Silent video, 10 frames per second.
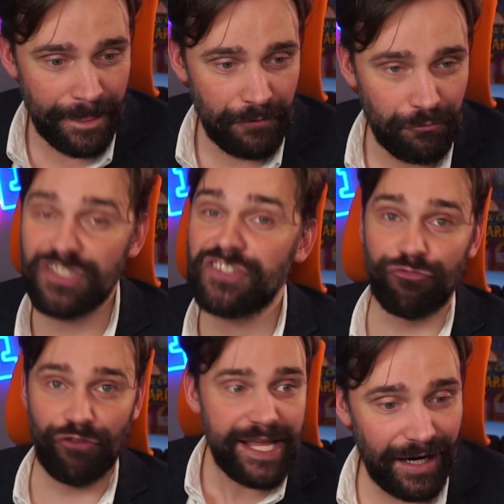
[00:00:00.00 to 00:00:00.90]
which is
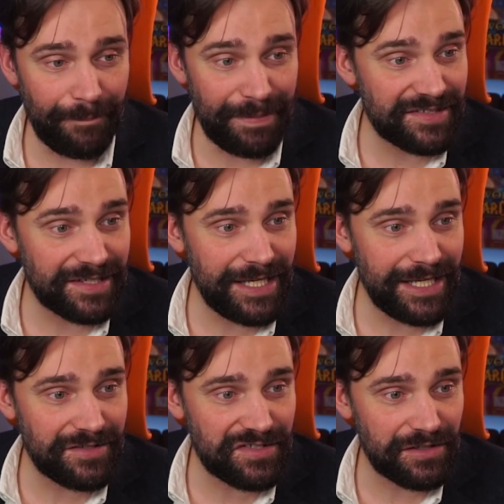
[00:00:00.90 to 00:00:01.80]
great because it
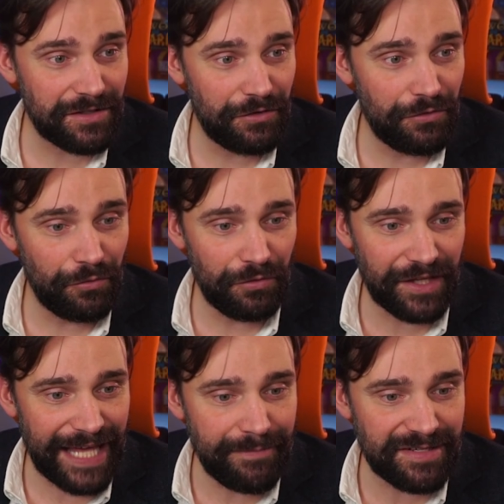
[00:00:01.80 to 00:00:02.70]
means the
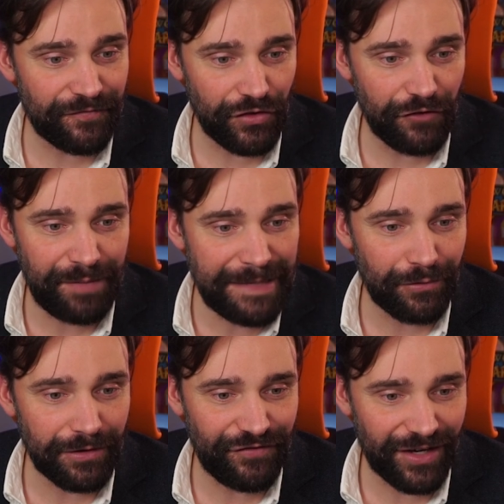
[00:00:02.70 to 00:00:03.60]
game isn't full of
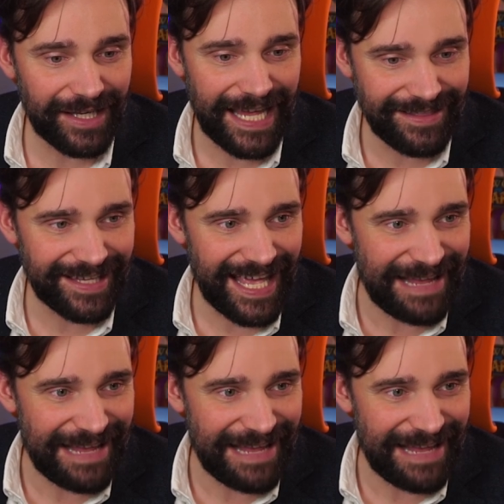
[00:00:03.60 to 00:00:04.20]
people that fucking hate the game.